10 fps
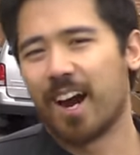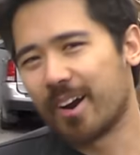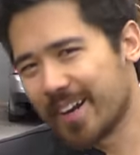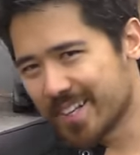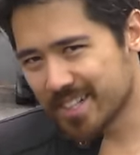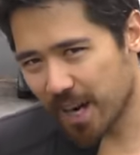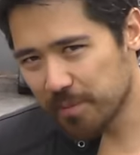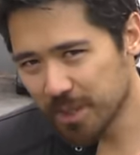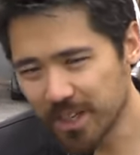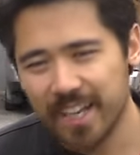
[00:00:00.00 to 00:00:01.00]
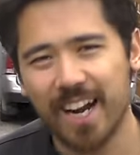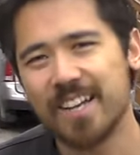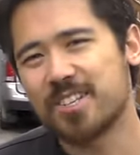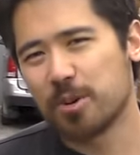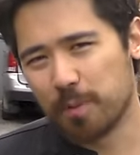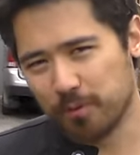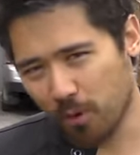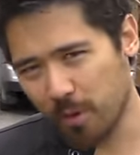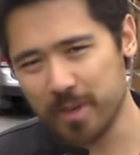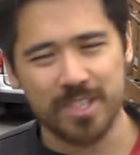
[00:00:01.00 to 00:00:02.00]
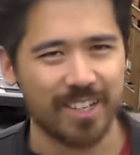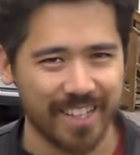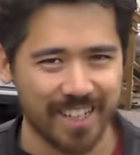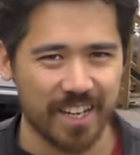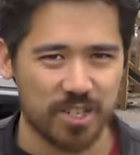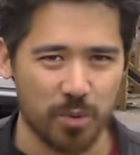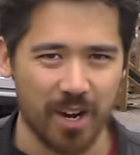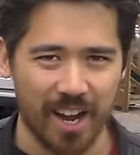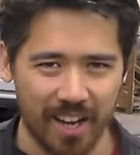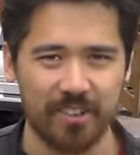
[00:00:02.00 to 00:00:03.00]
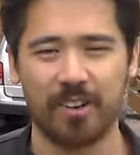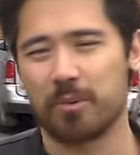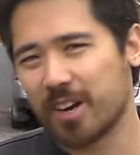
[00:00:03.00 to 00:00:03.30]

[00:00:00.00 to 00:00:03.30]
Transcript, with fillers: All right, it's time to look at I S O performance on the L X one hundred.